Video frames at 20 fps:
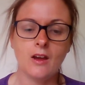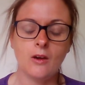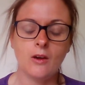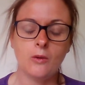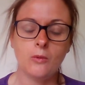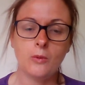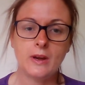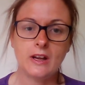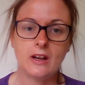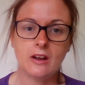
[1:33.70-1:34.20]

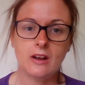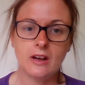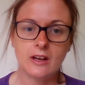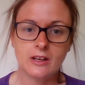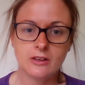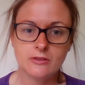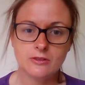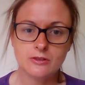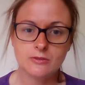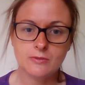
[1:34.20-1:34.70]
We'd like
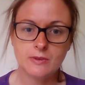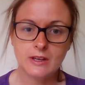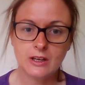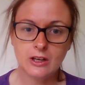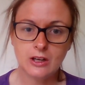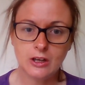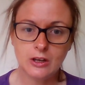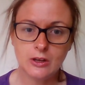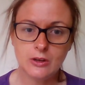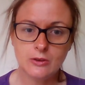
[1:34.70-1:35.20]
you to
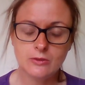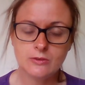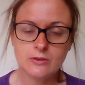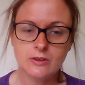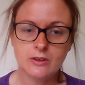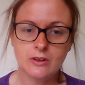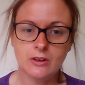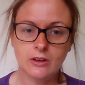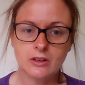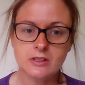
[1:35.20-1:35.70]
include
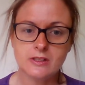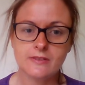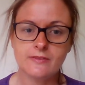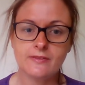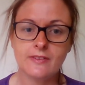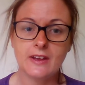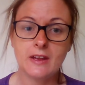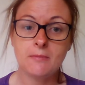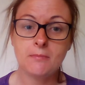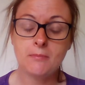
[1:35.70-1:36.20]
lots of
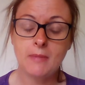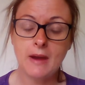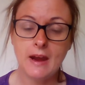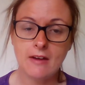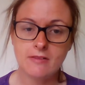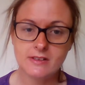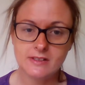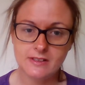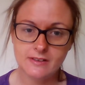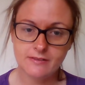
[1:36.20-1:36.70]

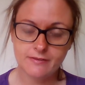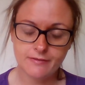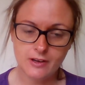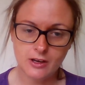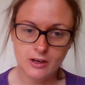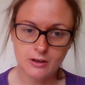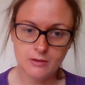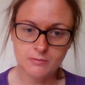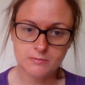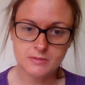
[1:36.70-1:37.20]
imperative
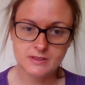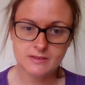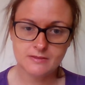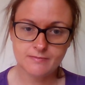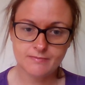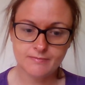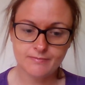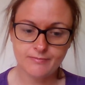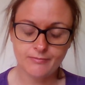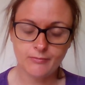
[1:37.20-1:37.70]
verbs
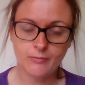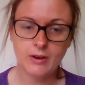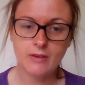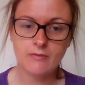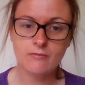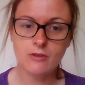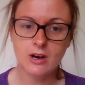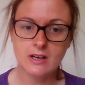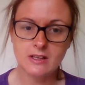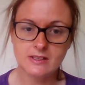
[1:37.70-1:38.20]
when
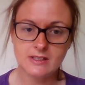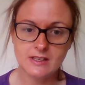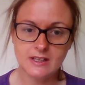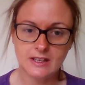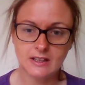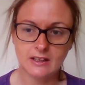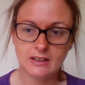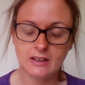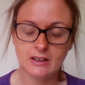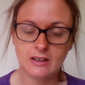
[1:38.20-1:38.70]

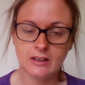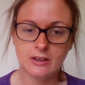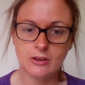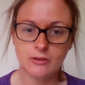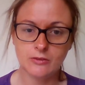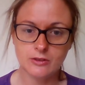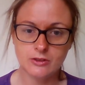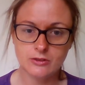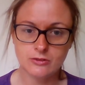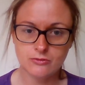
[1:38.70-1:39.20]
writing
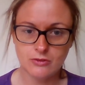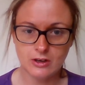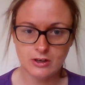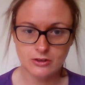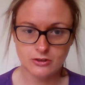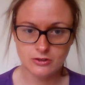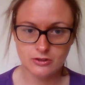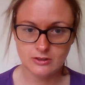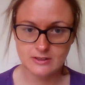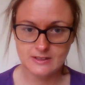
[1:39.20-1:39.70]
your
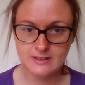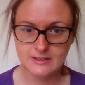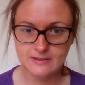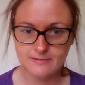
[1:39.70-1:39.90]
instructions.